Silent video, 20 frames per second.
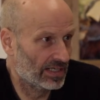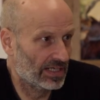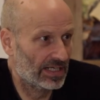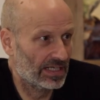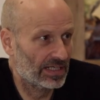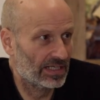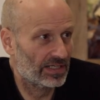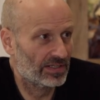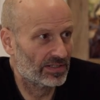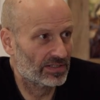
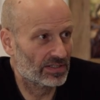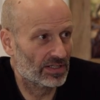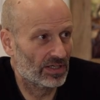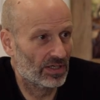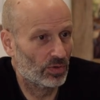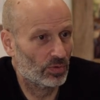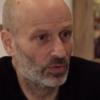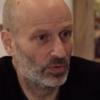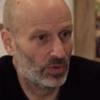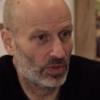And
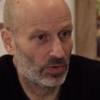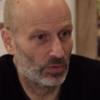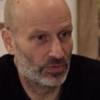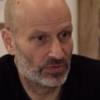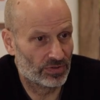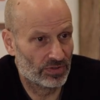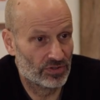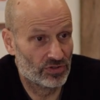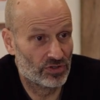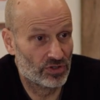
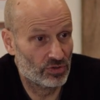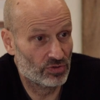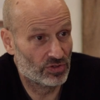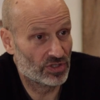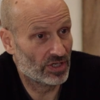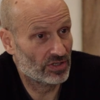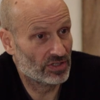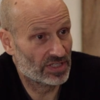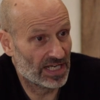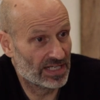also, zoos
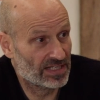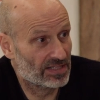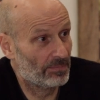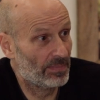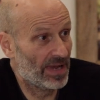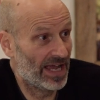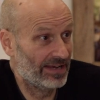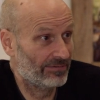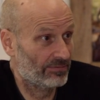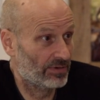don't tend to
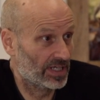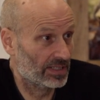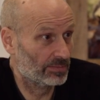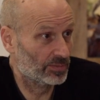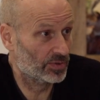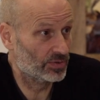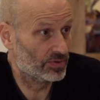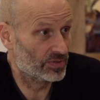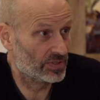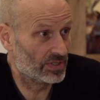pay for
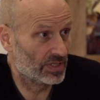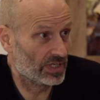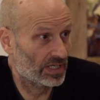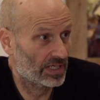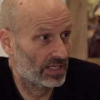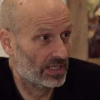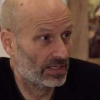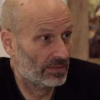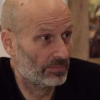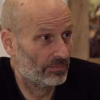animals.
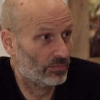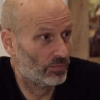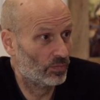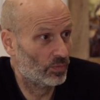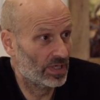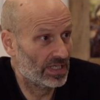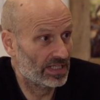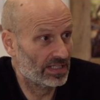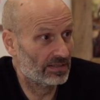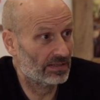Um,
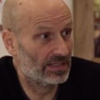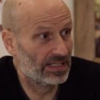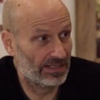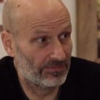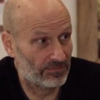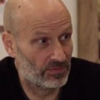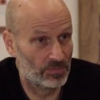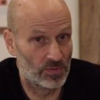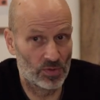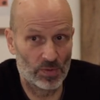we oh, really?
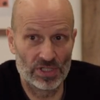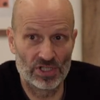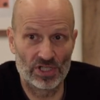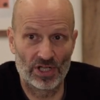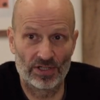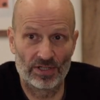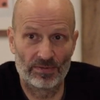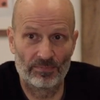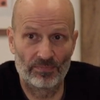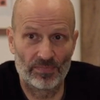give them to each
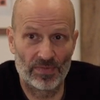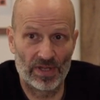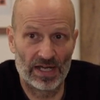other.